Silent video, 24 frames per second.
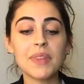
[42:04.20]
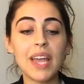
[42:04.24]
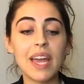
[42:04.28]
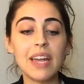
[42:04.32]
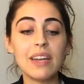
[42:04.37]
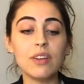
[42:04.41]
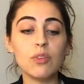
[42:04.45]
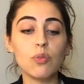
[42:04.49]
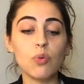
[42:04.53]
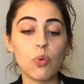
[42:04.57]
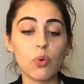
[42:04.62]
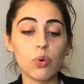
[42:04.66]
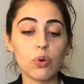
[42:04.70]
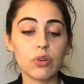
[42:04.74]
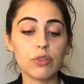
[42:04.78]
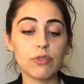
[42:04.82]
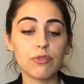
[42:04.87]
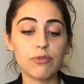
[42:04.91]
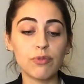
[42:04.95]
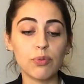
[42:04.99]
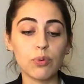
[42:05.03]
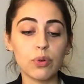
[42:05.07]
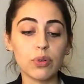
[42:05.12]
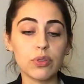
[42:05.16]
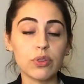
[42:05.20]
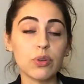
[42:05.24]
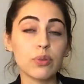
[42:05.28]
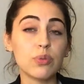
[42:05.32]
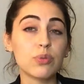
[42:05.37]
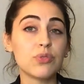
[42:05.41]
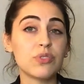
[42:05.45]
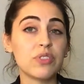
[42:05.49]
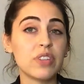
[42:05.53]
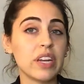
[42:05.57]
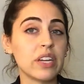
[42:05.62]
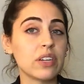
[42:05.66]
And in order for
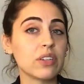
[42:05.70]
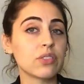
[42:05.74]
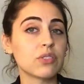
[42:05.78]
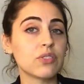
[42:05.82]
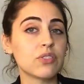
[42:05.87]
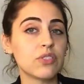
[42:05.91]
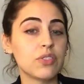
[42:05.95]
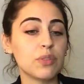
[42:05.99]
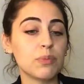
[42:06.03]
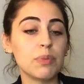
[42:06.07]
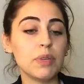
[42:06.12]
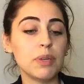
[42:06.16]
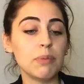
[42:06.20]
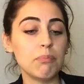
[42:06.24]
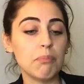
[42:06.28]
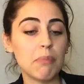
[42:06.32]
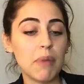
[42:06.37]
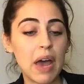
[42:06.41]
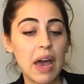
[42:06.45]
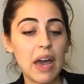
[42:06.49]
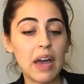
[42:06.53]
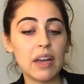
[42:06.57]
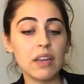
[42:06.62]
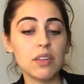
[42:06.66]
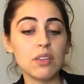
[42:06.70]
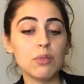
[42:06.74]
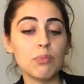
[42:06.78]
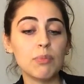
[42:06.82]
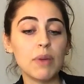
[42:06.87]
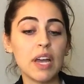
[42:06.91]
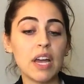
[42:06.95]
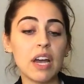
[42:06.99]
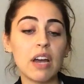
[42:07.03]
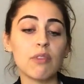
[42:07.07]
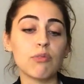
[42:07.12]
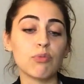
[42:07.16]
those standards to be met, you
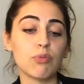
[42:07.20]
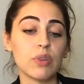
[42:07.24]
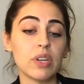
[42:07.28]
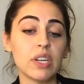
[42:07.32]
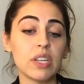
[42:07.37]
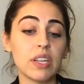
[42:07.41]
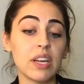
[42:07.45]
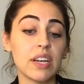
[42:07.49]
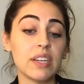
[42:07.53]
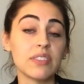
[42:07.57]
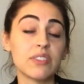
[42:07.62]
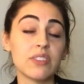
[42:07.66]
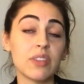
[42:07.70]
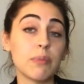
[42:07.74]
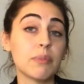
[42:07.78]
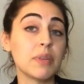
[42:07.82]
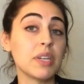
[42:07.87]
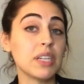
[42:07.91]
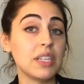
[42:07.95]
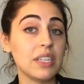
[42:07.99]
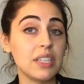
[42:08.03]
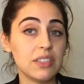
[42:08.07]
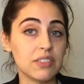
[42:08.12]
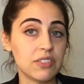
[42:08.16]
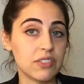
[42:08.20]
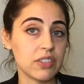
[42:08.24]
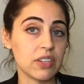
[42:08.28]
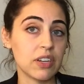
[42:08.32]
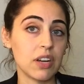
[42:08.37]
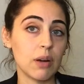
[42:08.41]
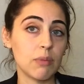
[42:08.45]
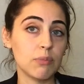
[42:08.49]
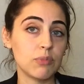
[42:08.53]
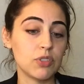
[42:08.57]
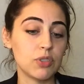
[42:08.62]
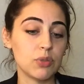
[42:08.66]
may have realized something needs to
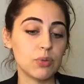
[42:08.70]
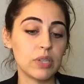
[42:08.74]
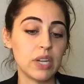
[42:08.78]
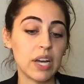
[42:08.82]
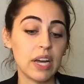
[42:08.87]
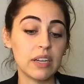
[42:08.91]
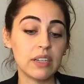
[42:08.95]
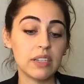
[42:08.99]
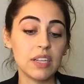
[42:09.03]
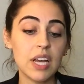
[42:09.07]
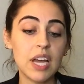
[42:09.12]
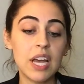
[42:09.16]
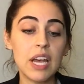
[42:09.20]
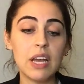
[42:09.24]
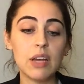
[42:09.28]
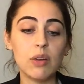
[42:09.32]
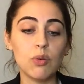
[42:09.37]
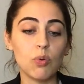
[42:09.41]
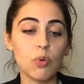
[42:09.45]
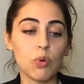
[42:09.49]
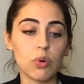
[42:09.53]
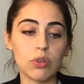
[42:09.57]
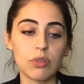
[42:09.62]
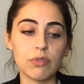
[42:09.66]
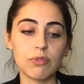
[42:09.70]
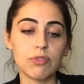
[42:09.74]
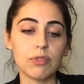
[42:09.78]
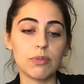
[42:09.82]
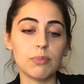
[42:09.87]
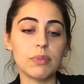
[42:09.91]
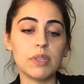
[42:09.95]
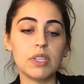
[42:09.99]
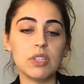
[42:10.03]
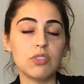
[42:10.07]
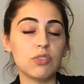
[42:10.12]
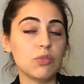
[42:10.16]
come to an end in order for
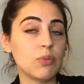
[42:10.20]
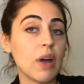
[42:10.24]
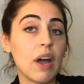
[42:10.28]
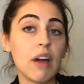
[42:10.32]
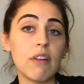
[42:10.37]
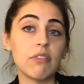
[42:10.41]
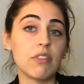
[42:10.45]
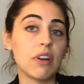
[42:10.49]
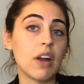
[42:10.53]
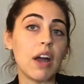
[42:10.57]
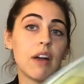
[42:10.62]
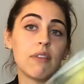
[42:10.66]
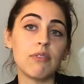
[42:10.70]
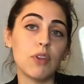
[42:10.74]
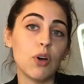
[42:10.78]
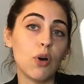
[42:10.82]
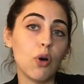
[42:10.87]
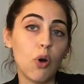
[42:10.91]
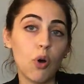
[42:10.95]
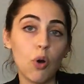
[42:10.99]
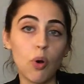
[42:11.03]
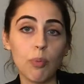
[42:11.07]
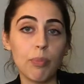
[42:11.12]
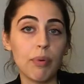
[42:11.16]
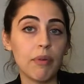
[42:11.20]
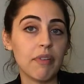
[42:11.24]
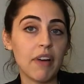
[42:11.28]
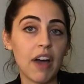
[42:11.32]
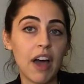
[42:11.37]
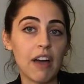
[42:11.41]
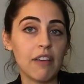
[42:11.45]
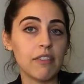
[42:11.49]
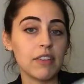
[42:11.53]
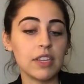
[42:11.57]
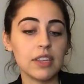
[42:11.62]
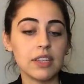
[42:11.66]
me to ever have the hope of
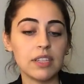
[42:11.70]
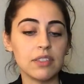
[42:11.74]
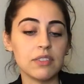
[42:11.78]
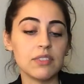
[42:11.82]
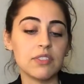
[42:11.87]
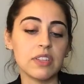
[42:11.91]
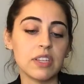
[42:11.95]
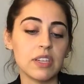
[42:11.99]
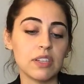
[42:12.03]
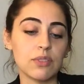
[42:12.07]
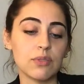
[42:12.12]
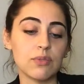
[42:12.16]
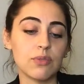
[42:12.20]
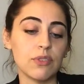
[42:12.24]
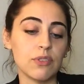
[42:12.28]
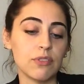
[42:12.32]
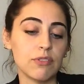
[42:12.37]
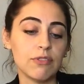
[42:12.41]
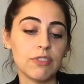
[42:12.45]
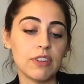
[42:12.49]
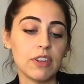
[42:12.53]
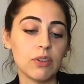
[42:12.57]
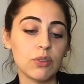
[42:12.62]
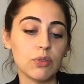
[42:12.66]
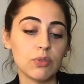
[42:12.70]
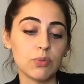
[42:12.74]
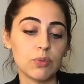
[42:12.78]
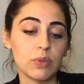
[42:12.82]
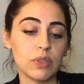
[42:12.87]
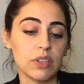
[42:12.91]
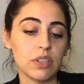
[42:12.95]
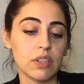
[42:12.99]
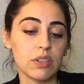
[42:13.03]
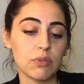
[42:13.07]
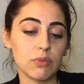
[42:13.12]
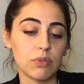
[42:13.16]
having these things fulfilled
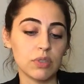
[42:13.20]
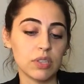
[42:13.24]
within a